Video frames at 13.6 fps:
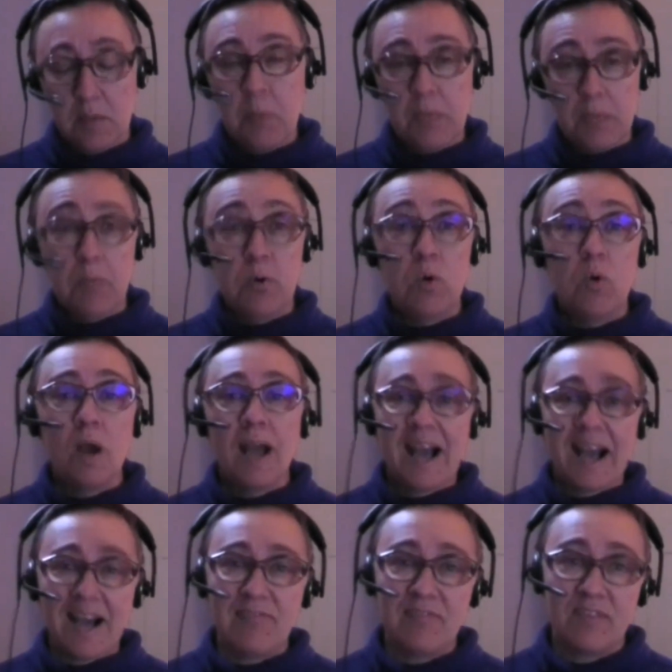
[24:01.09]
People
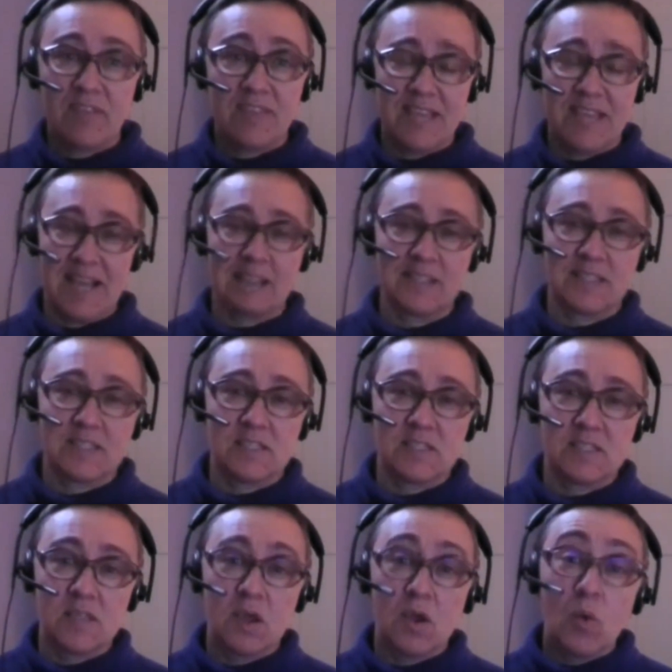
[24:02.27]
have the
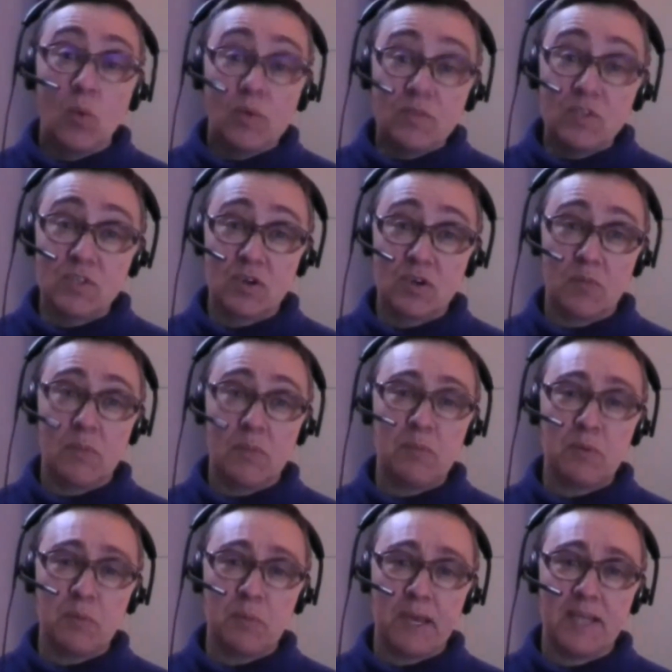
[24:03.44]
answers. We've just got to be
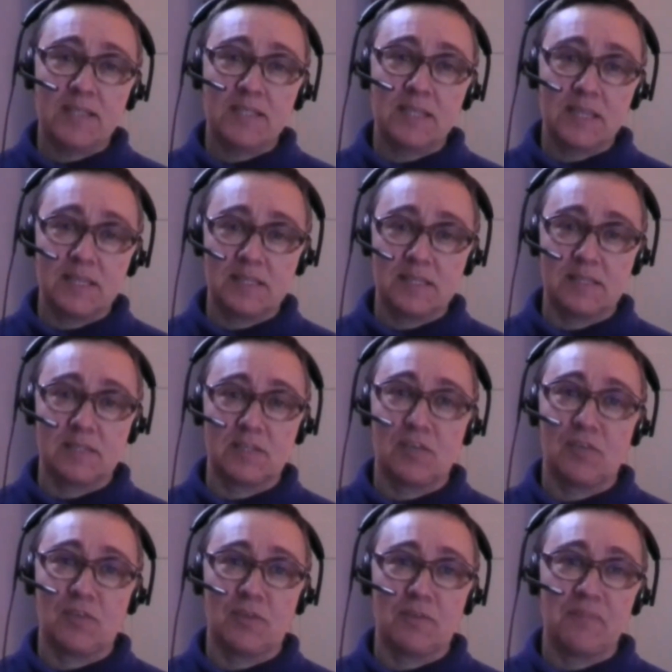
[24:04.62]
prepared to listen
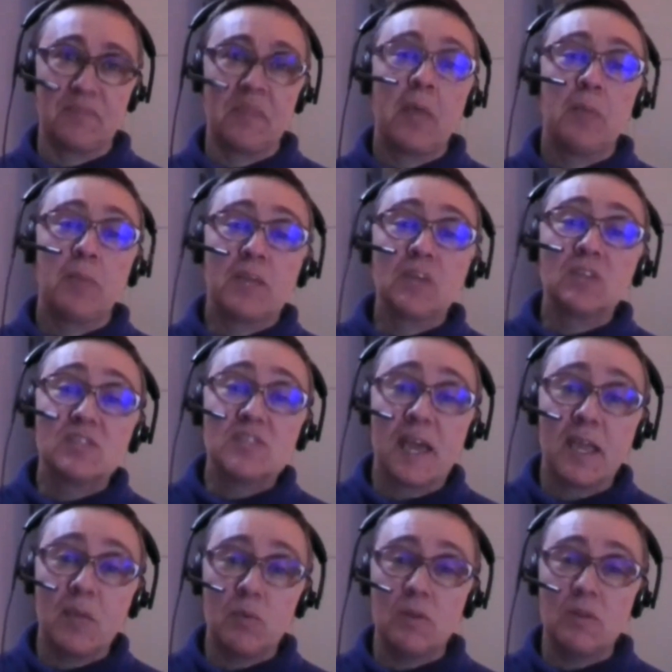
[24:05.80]
to them, because
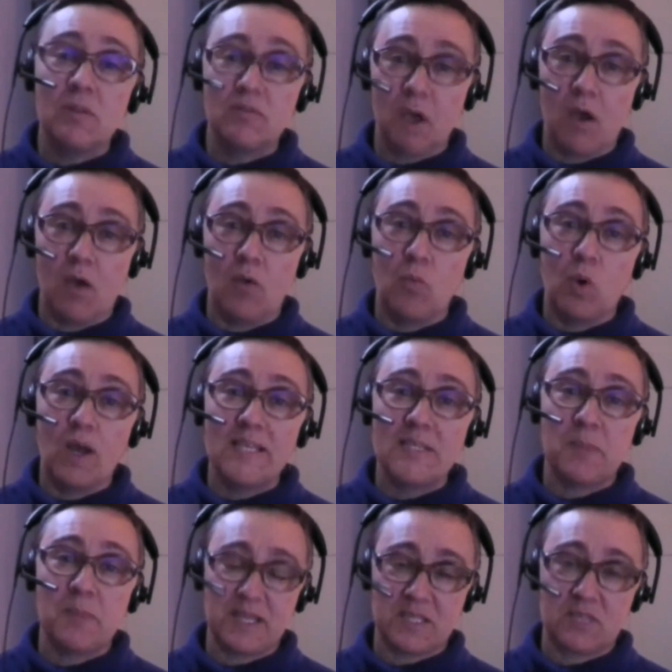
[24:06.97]
they will know what
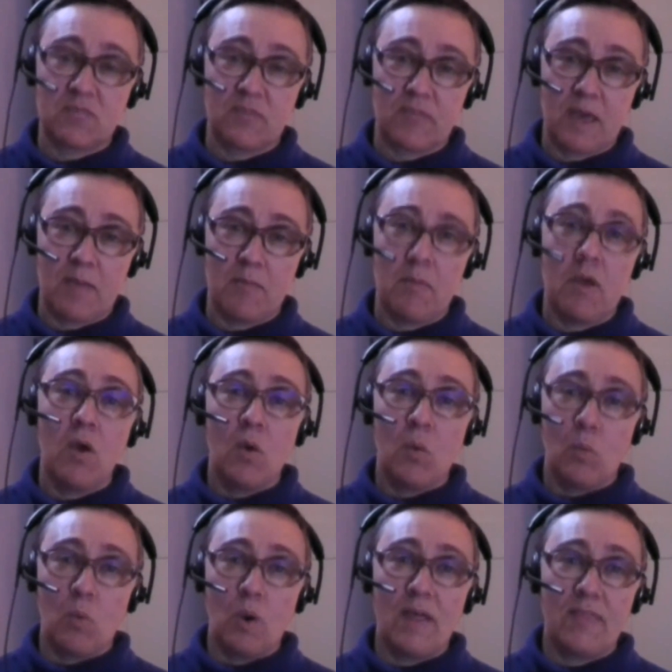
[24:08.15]
is best for them
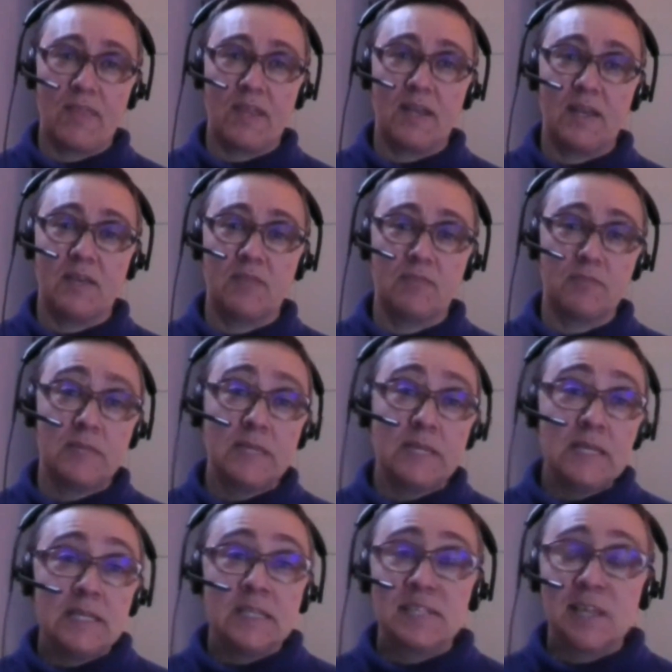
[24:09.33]
where they live.
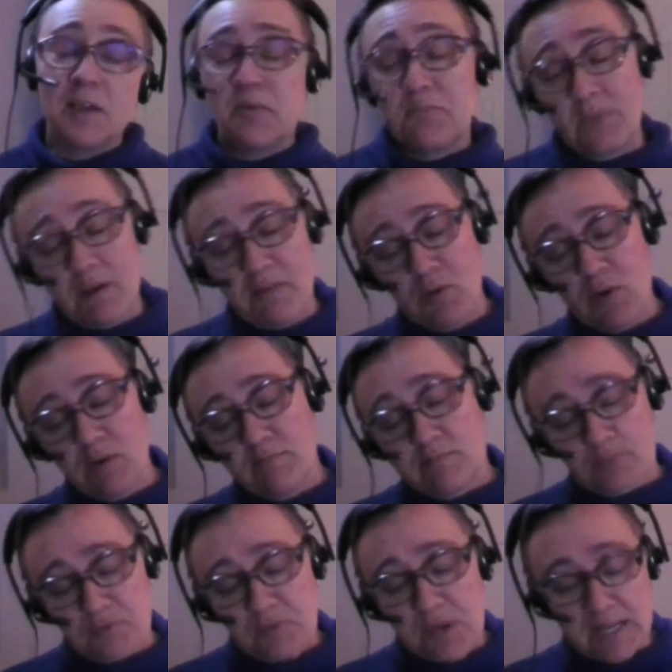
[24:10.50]
So I've got
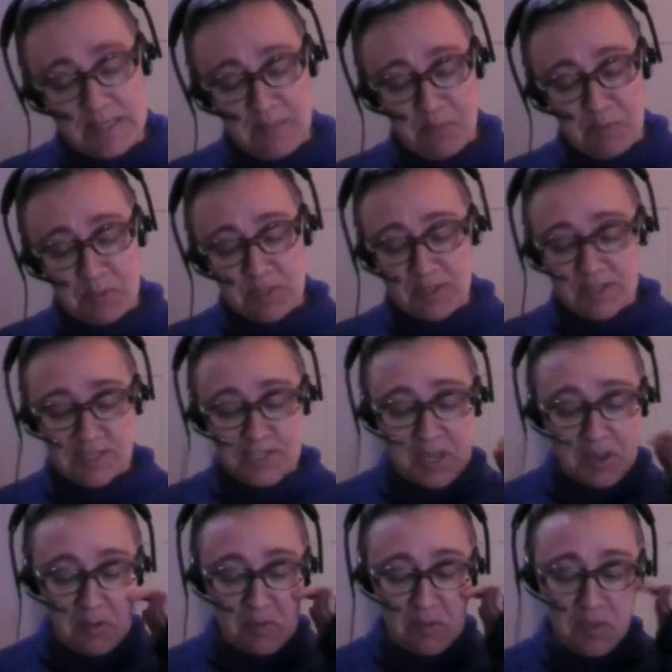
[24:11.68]
3 examples I'd like to
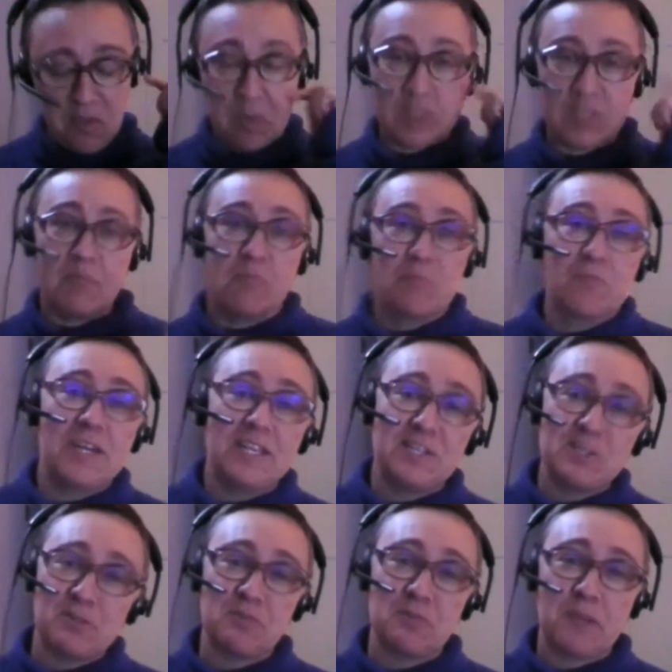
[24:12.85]
share with you, which I'm really
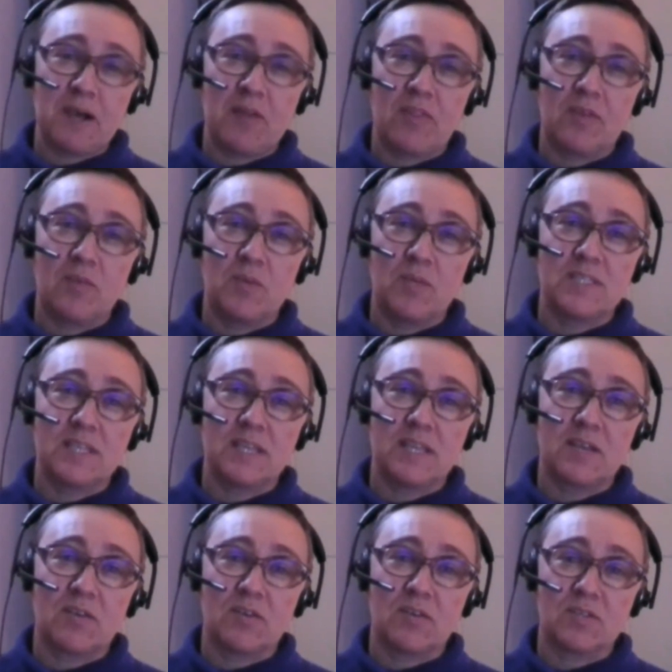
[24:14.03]
chuffed about, that we're seeing
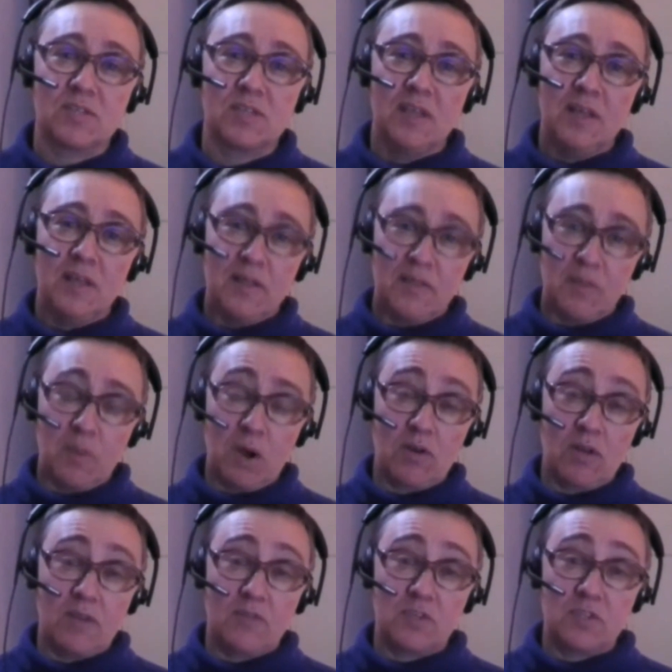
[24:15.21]
across the
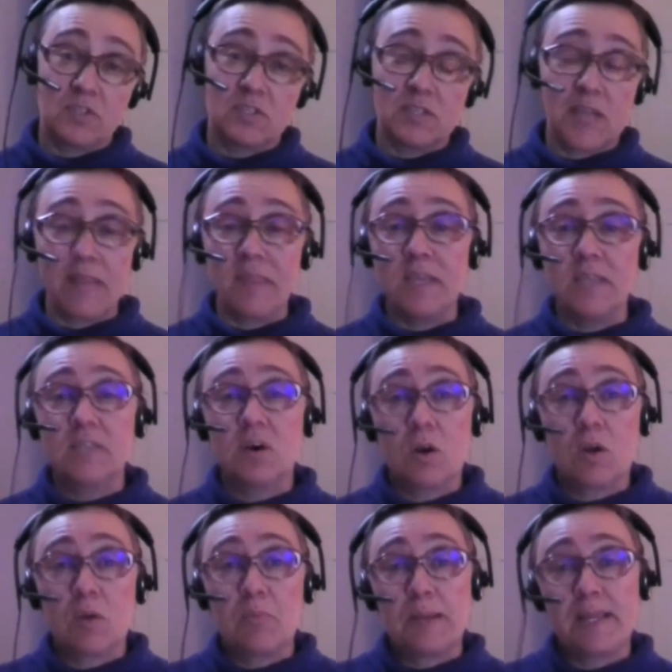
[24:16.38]
wildlife trusts. And these are
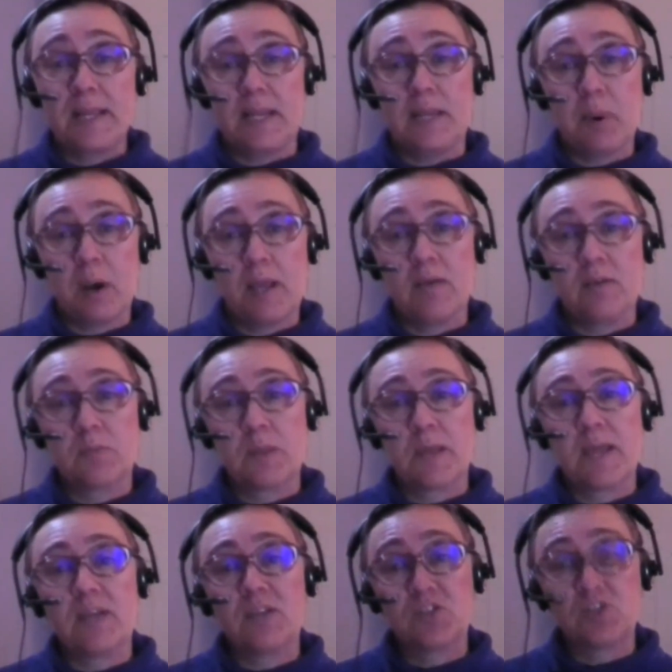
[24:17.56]
completely by us
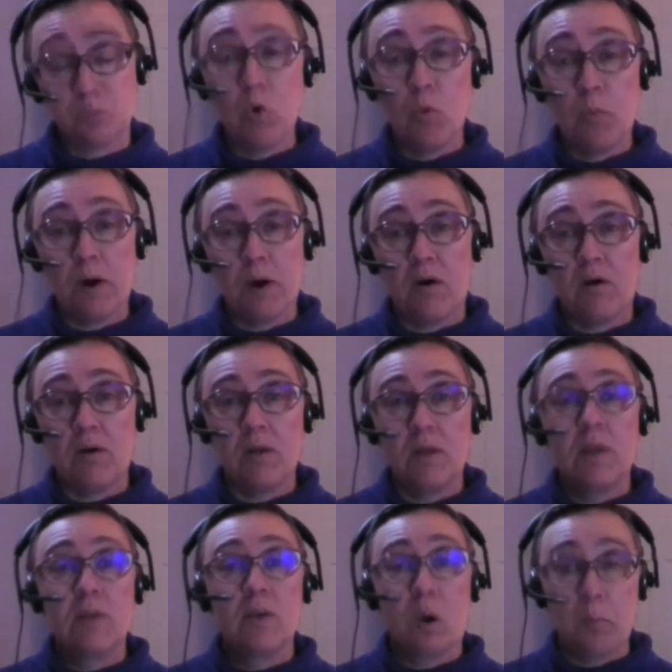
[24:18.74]
playing a small part,
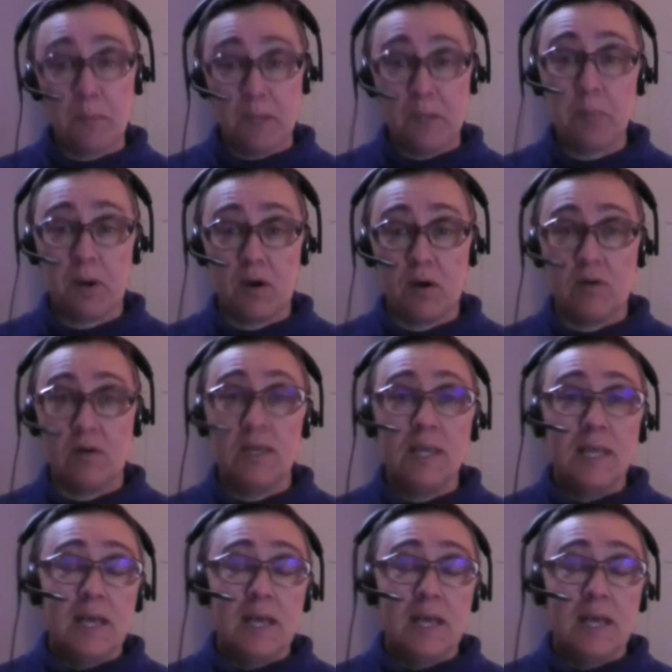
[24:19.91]
not a big part.